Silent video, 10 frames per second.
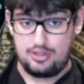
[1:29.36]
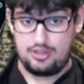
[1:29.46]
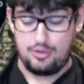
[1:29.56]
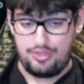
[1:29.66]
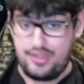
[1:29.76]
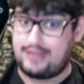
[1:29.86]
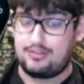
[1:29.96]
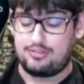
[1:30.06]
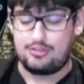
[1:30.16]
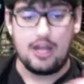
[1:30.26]
thing. This is
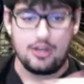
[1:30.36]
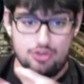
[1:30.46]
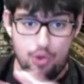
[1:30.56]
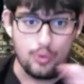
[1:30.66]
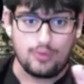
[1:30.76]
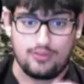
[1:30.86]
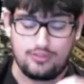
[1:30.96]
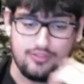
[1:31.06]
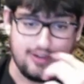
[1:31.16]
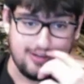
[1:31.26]
not a joke. This is a
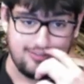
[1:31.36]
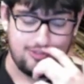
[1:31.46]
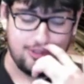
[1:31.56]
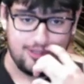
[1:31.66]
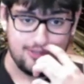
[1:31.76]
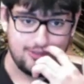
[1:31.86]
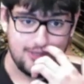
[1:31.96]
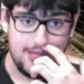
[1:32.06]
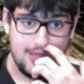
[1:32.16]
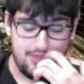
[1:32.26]
very serious
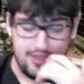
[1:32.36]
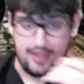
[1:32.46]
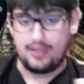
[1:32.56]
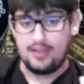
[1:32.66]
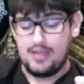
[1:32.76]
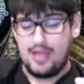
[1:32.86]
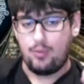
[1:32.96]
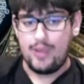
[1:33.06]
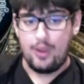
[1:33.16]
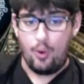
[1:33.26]
thing. And we
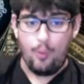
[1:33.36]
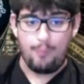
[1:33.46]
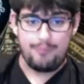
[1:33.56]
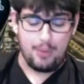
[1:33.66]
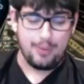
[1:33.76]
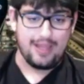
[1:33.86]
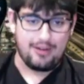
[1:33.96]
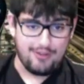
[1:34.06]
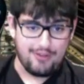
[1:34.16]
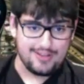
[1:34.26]
hope that we get a
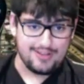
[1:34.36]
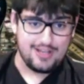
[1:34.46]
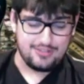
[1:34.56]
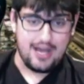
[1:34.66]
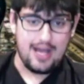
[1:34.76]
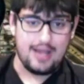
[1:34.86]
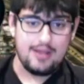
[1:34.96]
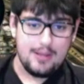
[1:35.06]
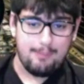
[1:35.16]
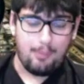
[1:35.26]
franchise guy.
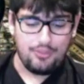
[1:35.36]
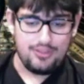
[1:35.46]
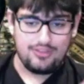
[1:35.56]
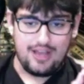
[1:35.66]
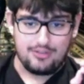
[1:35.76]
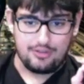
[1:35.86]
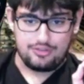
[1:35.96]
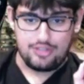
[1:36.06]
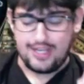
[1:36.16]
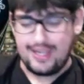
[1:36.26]
Both these guys are
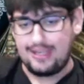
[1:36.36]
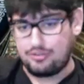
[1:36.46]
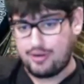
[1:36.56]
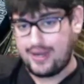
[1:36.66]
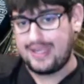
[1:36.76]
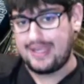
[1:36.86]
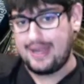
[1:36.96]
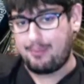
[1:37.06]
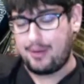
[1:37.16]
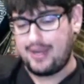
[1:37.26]
sucking in training camp
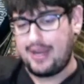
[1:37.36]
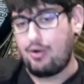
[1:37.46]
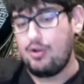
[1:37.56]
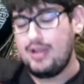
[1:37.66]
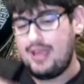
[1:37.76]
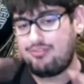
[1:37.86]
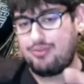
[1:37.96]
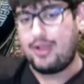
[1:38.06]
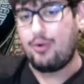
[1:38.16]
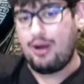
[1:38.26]
right now. If we go
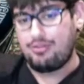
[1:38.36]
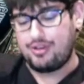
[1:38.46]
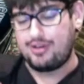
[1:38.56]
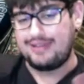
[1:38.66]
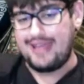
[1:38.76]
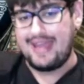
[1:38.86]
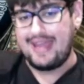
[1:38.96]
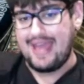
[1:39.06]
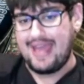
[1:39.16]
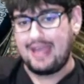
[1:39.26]
out there and lay an egg
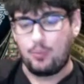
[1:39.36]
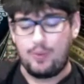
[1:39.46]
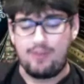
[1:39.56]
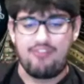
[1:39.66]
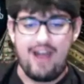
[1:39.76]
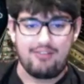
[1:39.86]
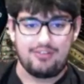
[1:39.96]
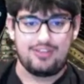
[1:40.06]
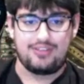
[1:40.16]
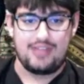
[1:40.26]
and win 5 or
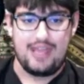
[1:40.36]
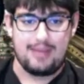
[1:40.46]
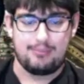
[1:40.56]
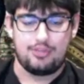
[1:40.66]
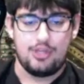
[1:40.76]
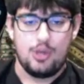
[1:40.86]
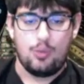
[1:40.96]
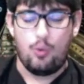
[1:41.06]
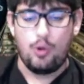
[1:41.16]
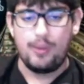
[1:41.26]
6 games, what
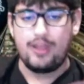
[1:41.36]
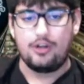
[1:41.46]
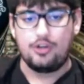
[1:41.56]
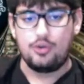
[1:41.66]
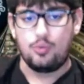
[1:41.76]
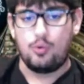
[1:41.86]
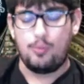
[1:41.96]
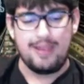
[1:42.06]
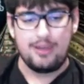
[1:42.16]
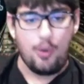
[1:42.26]
are we going to do? We'll be in
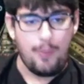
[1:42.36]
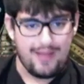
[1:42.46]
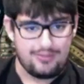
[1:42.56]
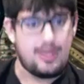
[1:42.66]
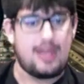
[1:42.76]
no man's land.